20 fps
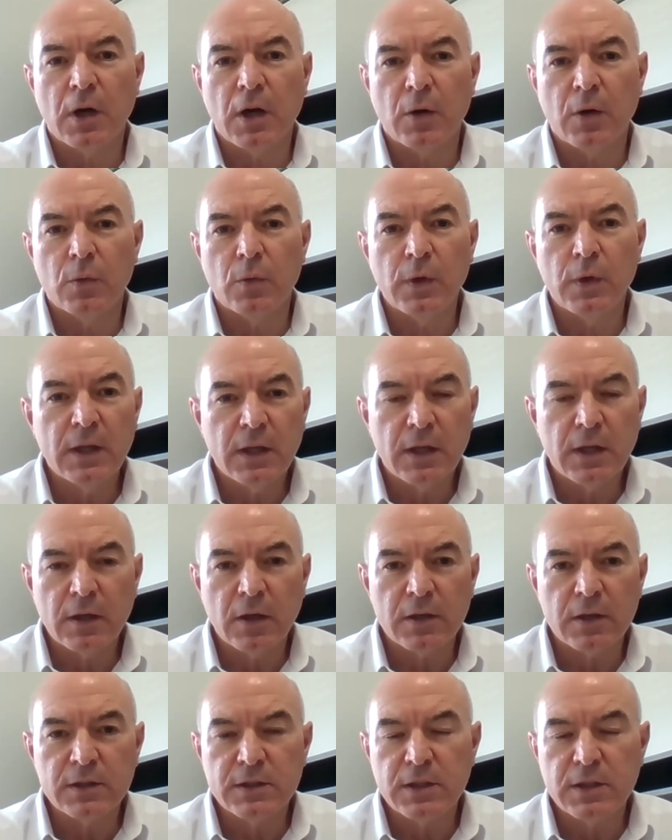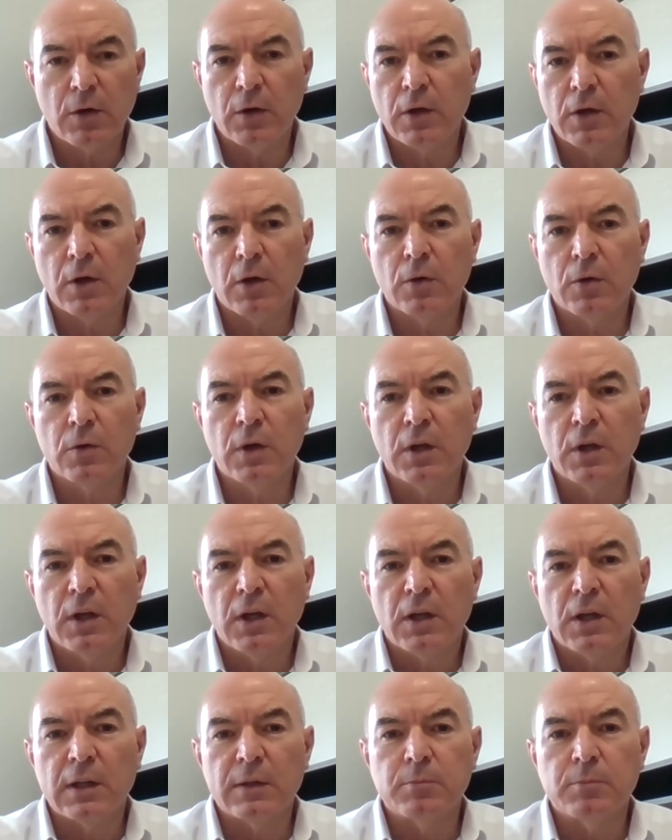week in Ontario,
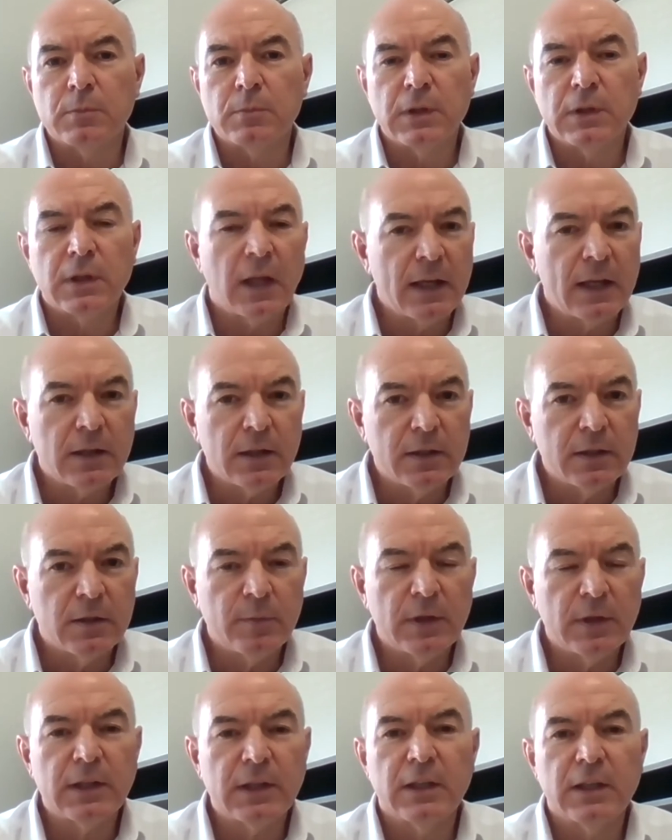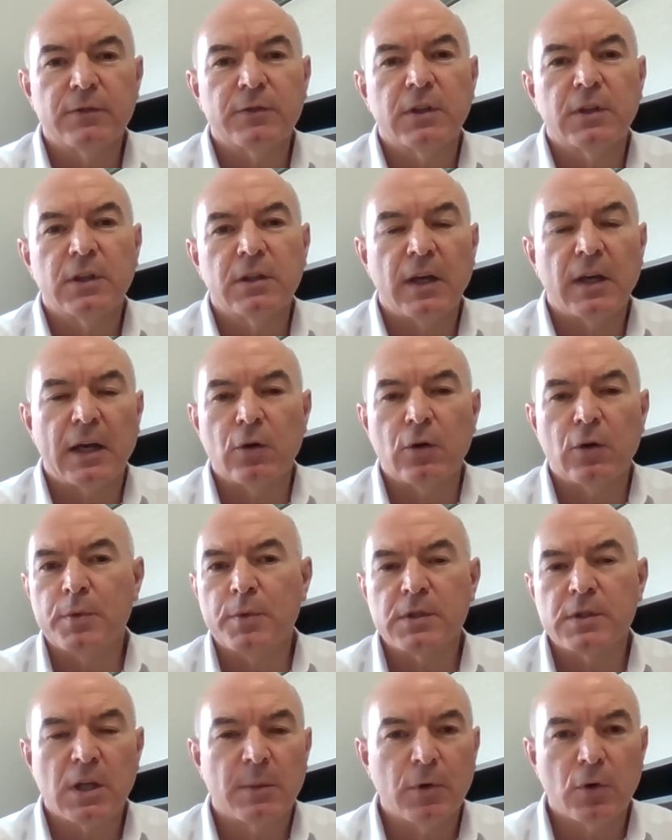likely to be lifted. That
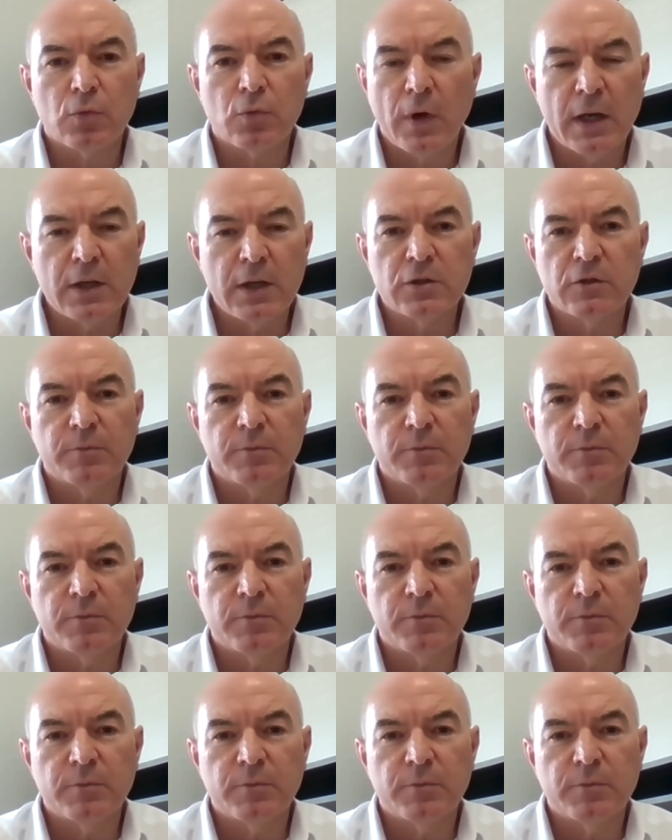opens up a range of